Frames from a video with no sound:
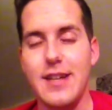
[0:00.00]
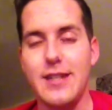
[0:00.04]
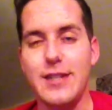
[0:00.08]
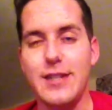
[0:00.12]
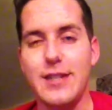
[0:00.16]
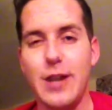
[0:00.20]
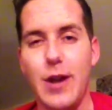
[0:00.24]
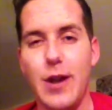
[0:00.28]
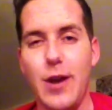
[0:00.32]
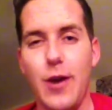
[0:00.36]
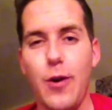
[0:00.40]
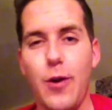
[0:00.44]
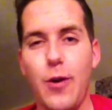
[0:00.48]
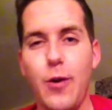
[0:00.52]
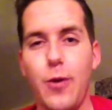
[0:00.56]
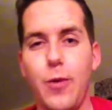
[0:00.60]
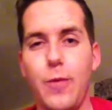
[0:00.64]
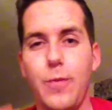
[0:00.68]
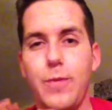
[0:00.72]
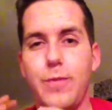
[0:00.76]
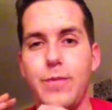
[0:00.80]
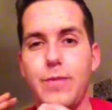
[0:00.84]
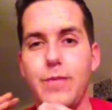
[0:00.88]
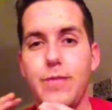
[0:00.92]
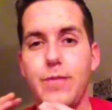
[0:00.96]
So,
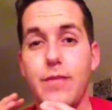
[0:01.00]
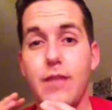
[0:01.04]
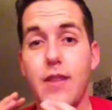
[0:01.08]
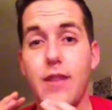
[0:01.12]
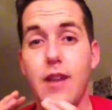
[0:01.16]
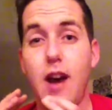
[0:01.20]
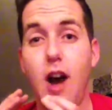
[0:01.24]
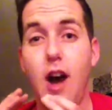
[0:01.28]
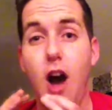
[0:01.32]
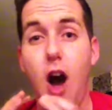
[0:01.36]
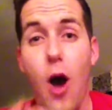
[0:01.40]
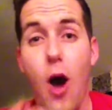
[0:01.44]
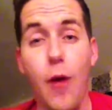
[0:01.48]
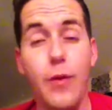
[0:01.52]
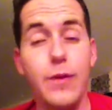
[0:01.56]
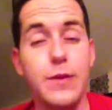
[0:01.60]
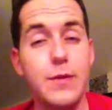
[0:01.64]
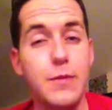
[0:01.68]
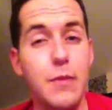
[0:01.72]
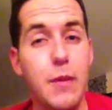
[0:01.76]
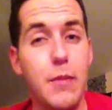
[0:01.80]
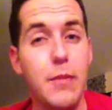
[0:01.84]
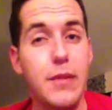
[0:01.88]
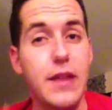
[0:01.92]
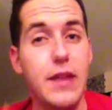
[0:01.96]
always
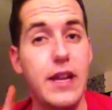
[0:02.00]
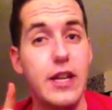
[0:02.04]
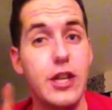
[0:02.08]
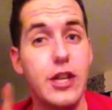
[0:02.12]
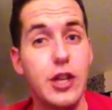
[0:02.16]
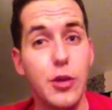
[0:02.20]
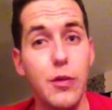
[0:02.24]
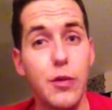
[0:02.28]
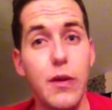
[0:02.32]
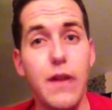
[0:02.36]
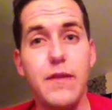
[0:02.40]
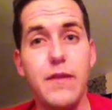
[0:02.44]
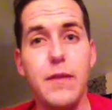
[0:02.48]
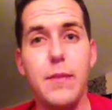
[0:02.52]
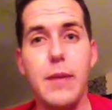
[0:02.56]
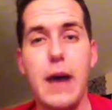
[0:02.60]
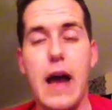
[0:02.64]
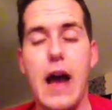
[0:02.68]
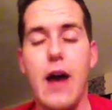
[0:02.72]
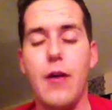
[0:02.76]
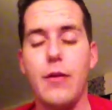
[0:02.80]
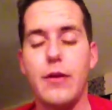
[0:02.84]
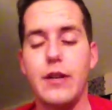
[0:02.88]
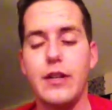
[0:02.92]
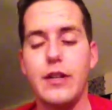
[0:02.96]
remember that you have the
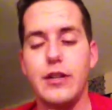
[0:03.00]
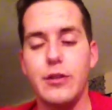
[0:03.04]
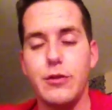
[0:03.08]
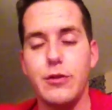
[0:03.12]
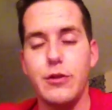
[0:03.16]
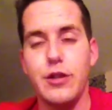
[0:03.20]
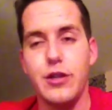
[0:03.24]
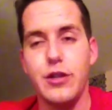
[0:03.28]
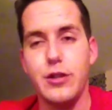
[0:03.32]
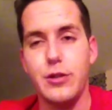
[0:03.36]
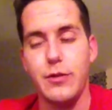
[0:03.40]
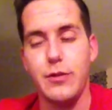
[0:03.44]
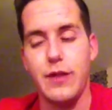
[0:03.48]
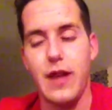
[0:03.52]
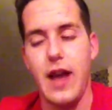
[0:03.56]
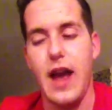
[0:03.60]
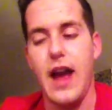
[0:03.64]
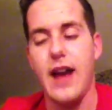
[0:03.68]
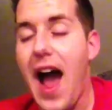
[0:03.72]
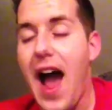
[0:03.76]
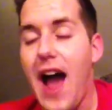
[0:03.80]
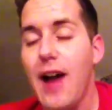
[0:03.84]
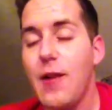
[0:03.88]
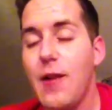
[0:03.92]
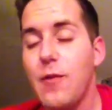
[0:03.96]
power and you can do
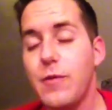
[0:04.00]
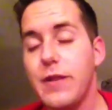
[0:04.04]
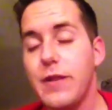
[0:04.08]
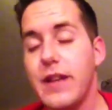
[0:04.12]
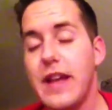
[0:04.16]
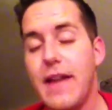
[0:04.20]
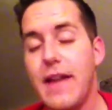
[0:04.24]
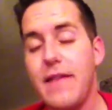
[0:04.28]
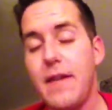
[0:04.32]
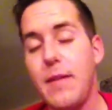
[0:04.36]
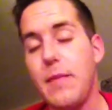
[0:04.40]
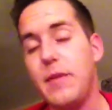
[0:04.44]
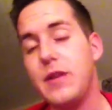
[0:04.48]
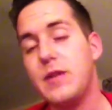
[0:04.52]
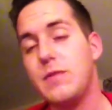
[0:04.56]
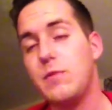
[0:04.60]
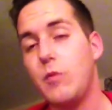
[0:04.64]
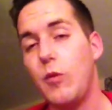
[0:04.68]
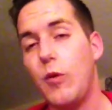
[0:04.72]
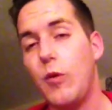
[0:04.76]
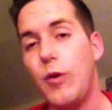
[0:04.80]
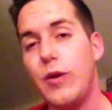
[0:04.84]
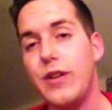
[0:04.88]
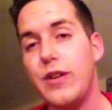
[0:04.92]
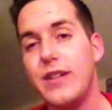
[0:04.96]
that. I don't really have that much
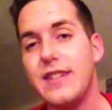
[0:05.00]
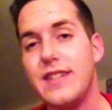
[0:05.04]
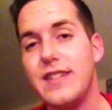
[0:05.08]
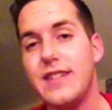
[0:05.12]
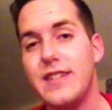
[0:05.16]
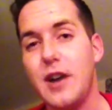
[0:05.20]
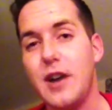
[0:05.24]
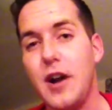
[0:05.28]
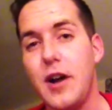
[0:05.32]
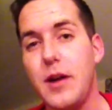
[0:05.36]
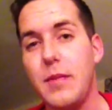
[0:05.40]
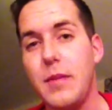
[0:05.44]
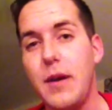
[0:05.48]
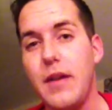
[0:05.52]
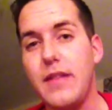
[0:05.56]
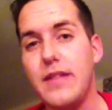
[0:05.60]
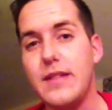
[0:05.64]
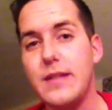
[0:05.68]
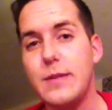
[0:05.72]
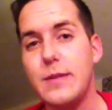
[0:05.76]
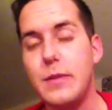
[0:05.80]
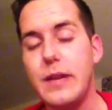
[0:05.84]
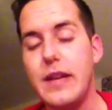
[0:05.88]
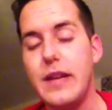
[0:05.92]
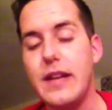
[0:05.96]
more to talk about
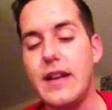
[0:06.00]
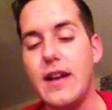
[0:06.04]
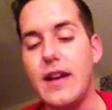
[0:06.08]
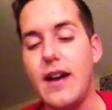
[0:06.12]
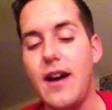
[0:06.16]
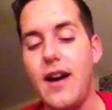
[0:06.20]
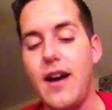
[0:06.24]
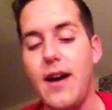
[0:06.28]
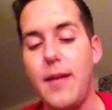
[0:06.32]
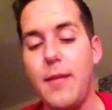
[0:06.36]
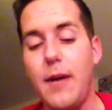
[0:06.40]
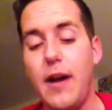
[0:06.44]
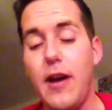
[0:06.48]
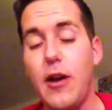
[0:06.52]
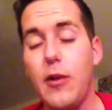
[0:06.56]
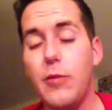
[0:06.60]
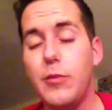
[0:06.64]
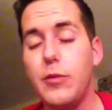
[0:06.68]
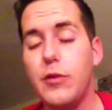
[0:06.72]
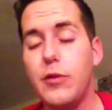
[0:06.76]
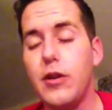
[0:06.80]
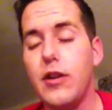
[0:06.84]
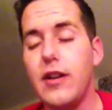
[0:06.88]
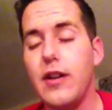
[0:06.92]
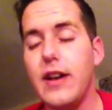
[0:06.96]
this week. I
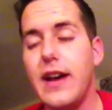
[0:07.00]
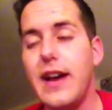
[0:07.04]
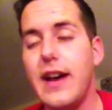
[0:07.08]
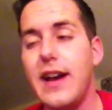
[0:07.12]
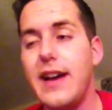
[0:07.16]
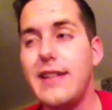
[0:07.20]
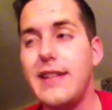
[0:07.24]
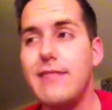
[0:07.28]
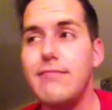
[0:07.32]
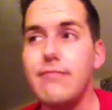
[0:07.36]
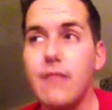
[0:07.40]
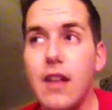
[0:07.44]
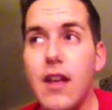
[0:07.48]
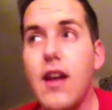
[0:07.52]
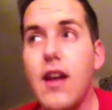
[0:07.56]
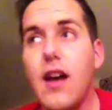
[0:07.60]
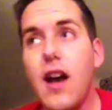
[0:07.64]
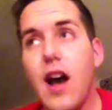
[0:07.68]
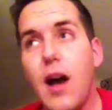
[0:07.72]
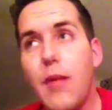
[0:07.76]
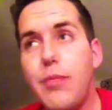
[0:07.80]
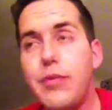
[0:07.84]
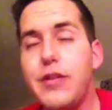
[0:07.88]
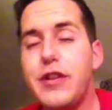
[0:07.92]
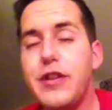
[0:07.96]
hope you all had
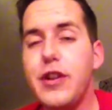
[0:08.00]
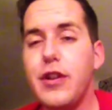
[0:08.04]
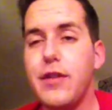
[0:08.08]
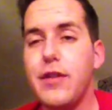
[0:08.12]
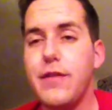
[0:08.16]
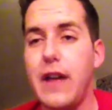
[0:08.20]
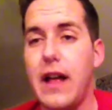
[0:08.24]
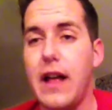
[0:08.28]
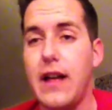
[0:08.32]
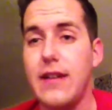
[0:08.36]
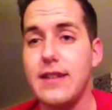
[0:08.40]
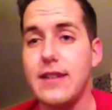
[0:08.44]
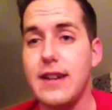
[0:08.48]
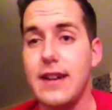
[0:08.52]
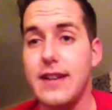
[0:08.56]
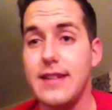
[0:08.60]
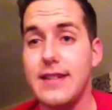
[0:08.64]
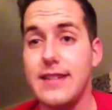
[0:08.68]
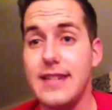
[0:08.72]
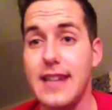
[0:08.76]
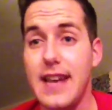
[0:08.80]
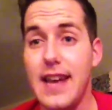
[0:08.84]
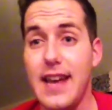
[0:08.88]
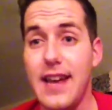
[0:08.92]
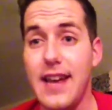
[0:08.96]
a pretty good
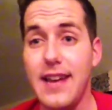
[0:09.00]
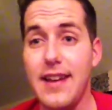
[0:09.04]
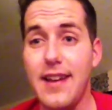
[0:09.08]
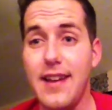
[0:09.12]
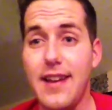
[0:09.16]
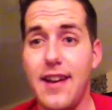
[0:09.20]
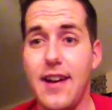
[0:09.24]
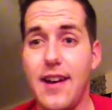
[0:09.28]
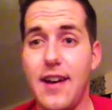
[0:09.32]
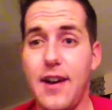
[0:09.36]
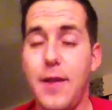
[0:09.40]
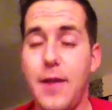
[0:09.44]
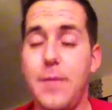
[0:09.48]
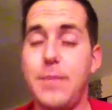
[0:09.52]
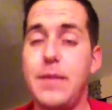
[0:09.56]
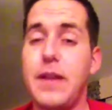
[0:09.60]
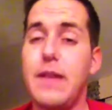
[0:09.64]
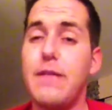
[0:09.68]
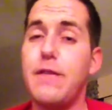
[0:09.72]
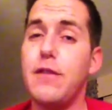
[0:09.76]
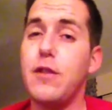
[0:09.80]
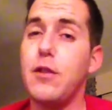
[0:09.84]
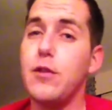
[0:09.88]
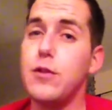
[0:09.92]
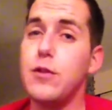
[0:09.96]
Valentine's Day.
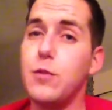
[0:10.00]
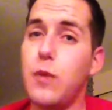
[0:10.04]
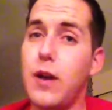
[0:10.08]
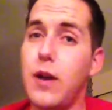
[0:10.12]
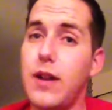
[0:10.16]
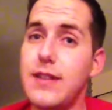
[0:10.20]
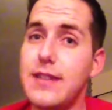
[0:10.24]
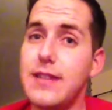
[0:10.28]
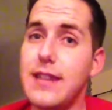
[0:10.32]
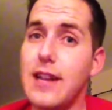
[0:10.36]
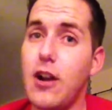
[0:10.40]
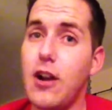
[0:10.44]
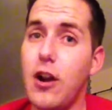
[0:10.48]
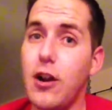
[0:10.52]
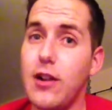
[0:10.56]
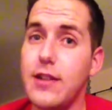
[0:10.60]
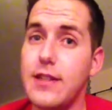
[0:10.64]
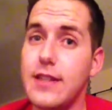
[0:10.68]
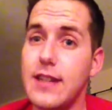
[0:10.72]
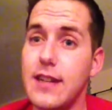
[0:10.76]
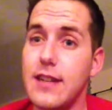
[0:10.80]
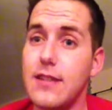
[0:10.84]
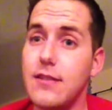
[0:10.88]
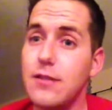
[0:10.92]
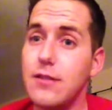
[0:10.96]
And for those ones that are
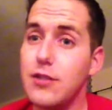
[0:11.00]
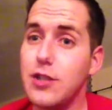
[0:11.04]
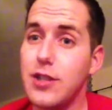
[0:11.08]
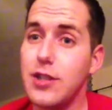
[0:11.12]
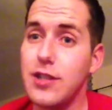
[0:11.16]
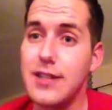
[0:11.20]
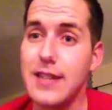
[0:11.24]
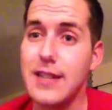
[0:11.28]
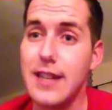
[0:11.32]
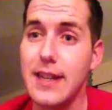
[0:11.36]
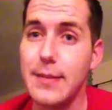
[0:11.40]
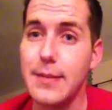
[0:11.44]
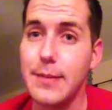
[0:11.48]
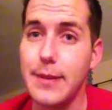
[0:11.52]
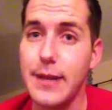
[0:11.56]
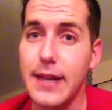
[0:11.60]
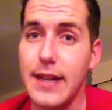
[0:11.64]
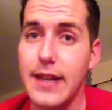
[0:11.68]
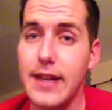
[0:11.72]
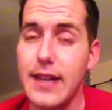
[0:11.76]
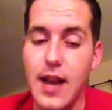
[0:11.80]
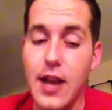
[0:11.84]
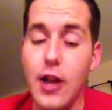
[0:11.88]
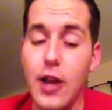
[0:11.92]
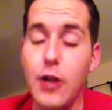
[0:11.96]
single, just like
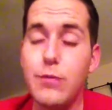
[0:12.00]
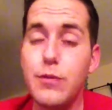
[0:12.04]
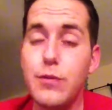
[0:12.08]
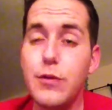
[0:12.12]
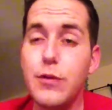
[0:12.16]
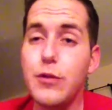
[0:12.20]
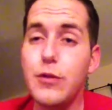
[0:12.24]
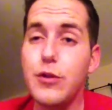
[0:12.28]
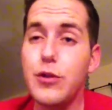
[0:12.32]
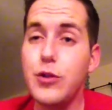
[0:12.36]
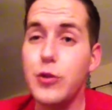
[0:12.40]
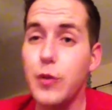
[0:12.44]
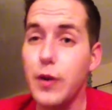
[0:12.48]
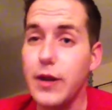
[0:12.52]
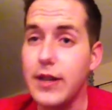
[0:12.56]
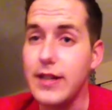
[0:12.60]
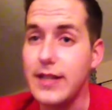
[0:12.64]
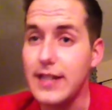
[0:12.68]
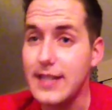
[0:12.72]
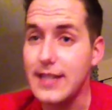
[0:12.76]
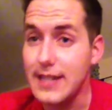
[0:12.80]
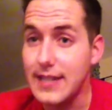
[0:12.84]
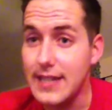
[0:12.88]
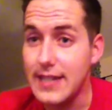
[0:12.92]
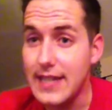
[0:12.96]
me, I hope you
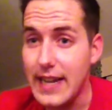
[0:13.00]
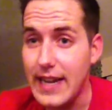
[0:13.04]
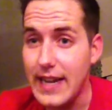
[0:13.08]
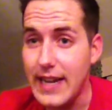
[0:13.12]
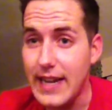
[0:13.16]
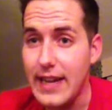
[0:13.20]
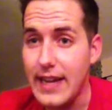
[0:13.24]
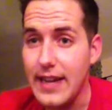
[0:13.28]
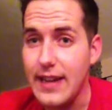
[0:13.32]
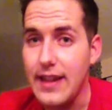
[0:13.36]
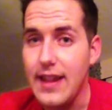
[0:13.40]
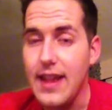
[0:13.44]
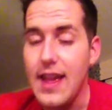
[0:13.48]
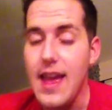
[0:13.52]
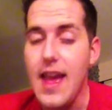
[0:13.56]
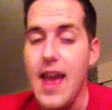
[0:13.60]
enjoyed the tea.